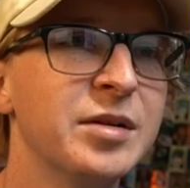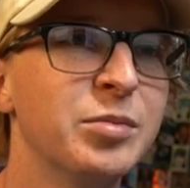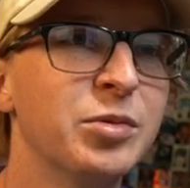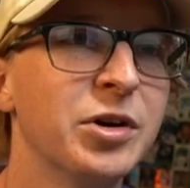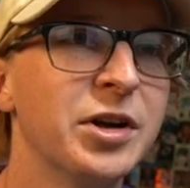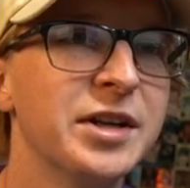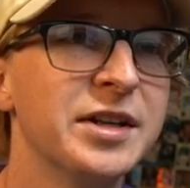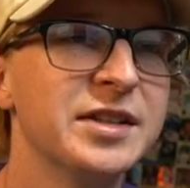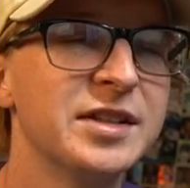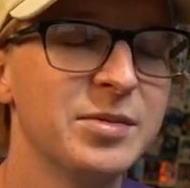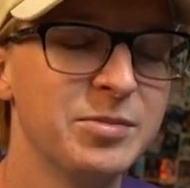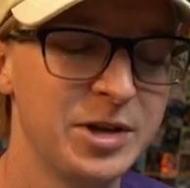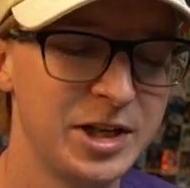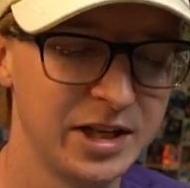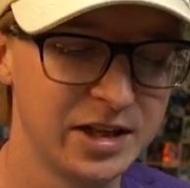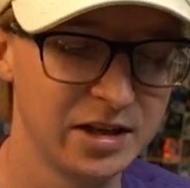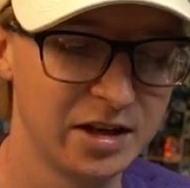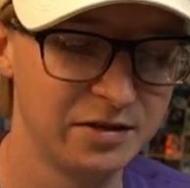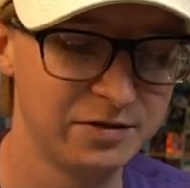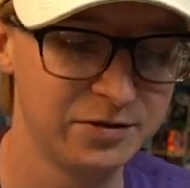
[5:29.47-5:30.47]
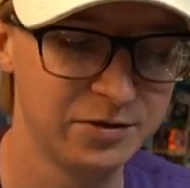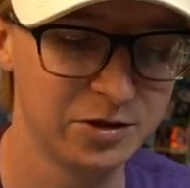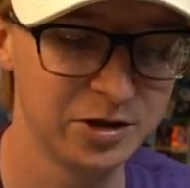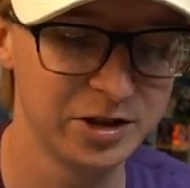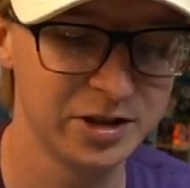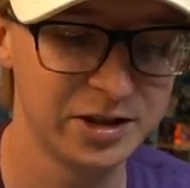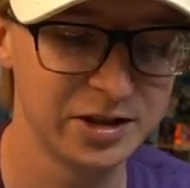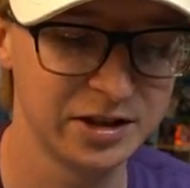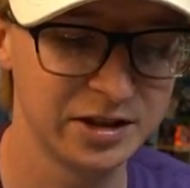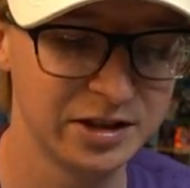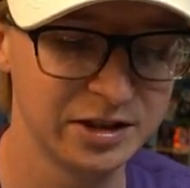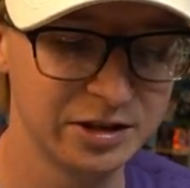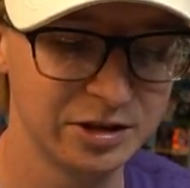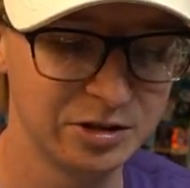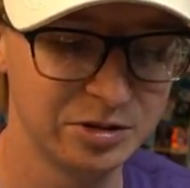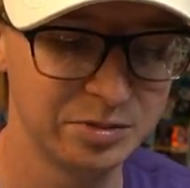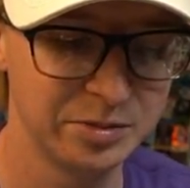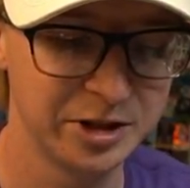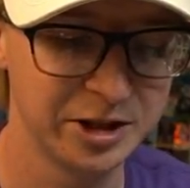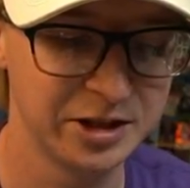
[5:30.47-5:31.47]
of breaks to make up for it. There you
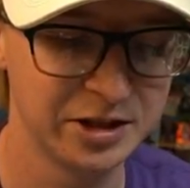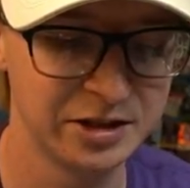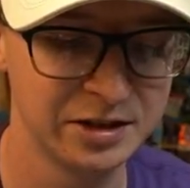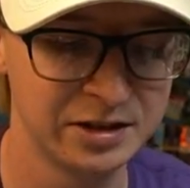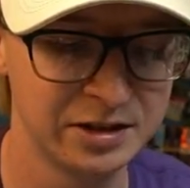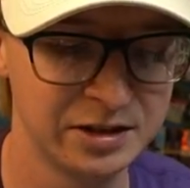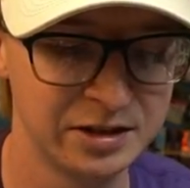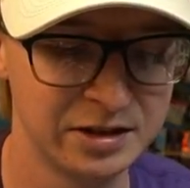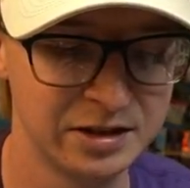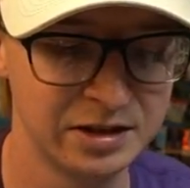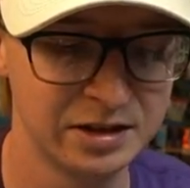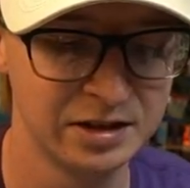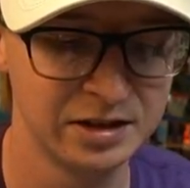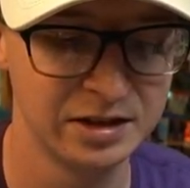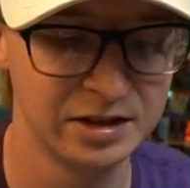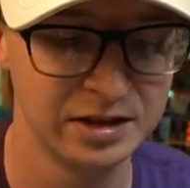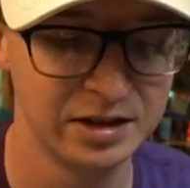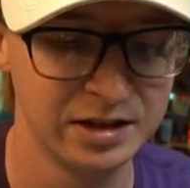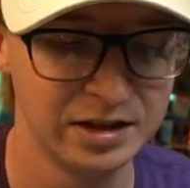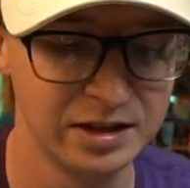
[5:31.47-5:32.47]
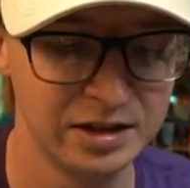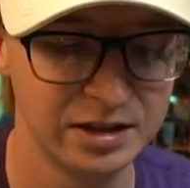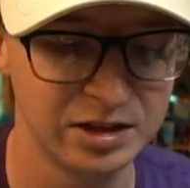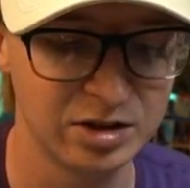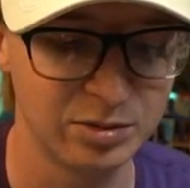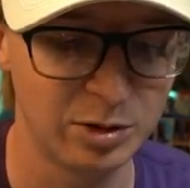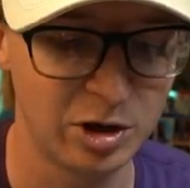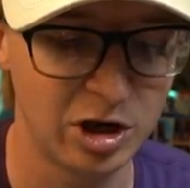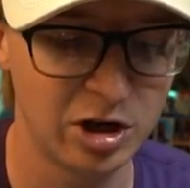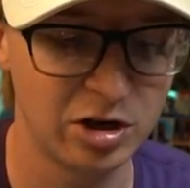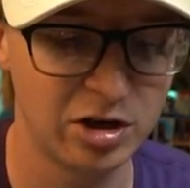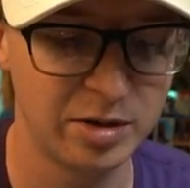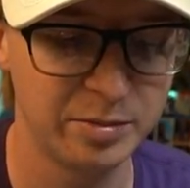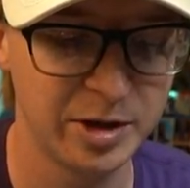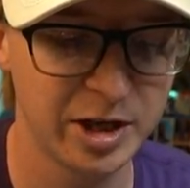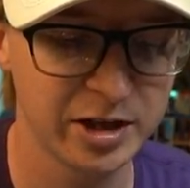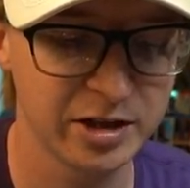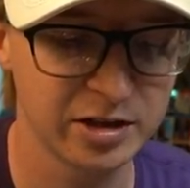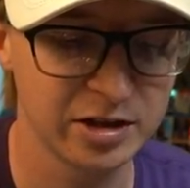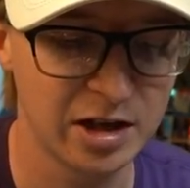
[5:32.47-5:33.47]
go, man. Tomorrow, I'm
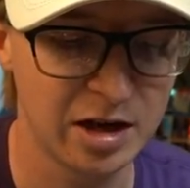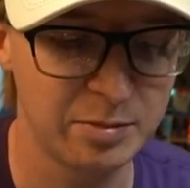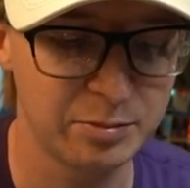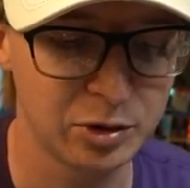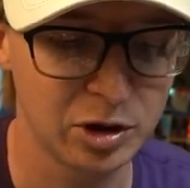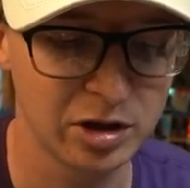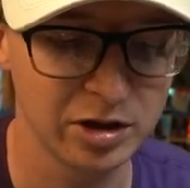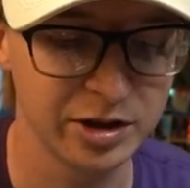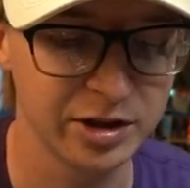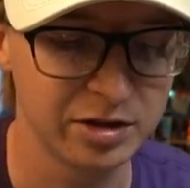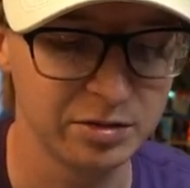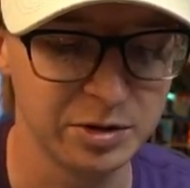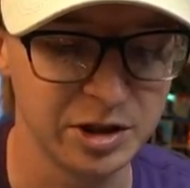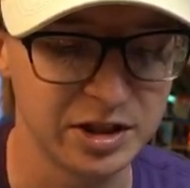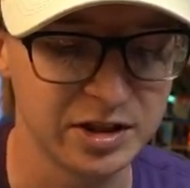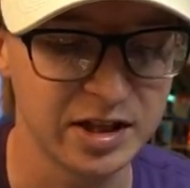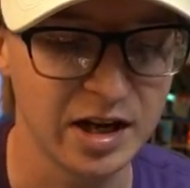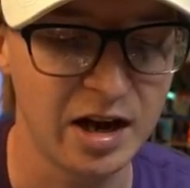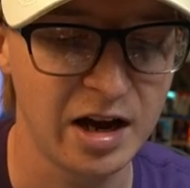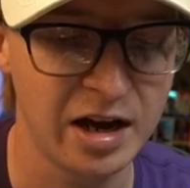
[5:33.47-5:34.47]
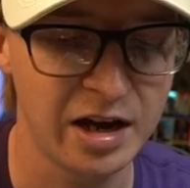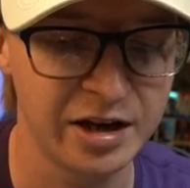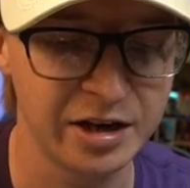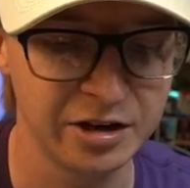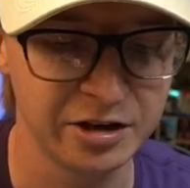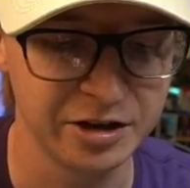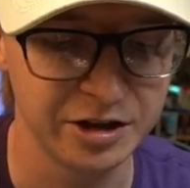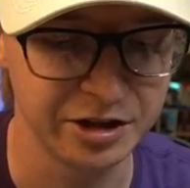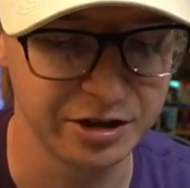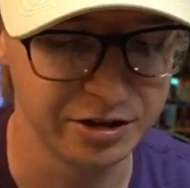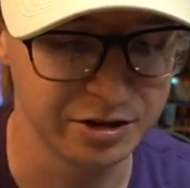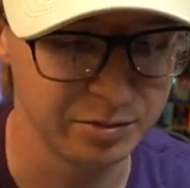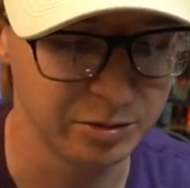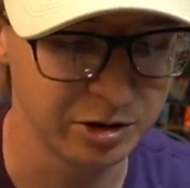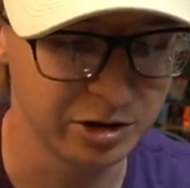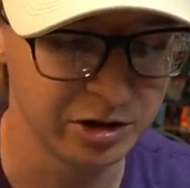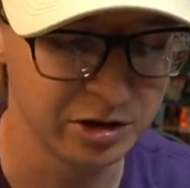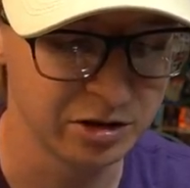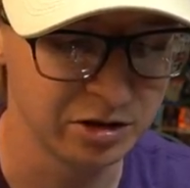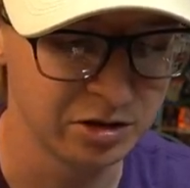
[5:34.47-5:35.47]
not gonna. I'm probably gonna be tired here
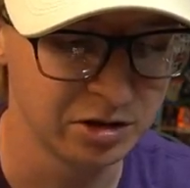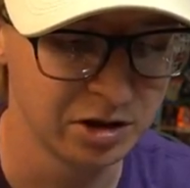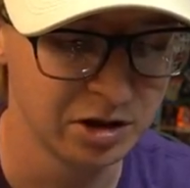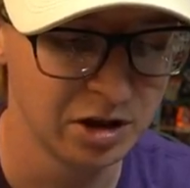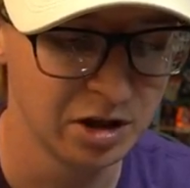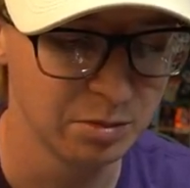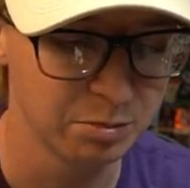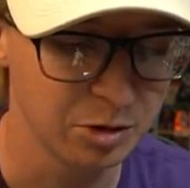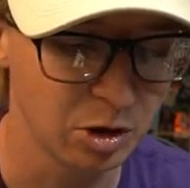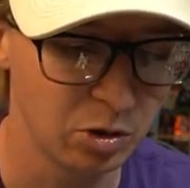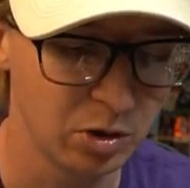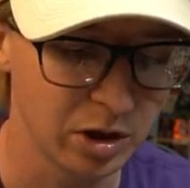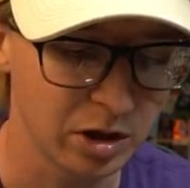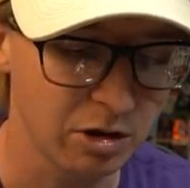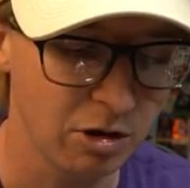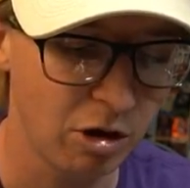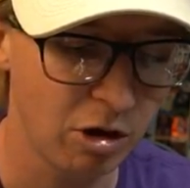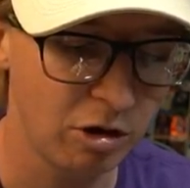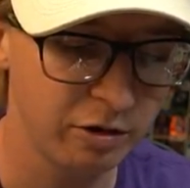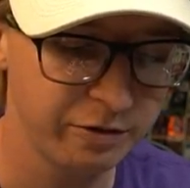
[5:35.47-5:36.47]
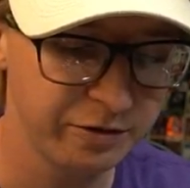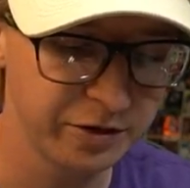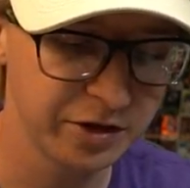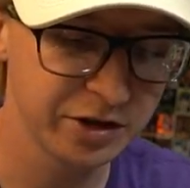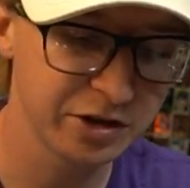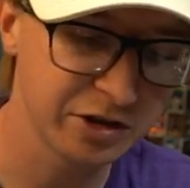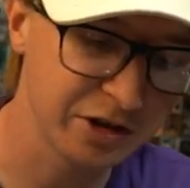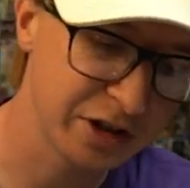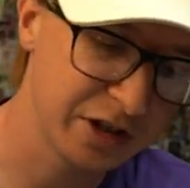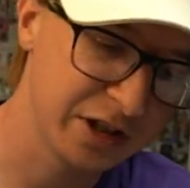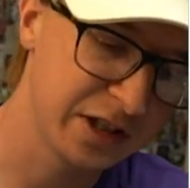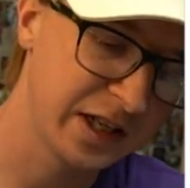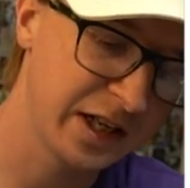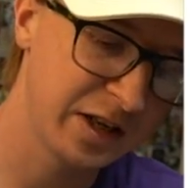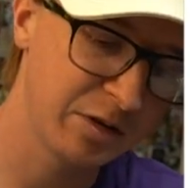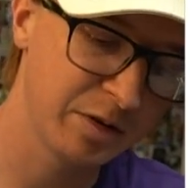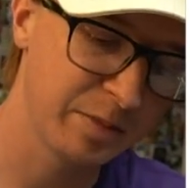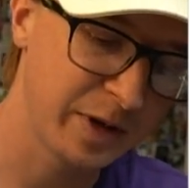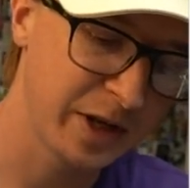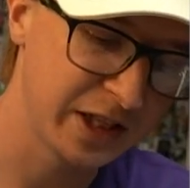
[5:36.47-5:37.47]
tomorrow. I'm going golfing during the day
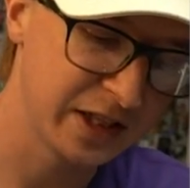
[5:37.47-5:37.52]
with my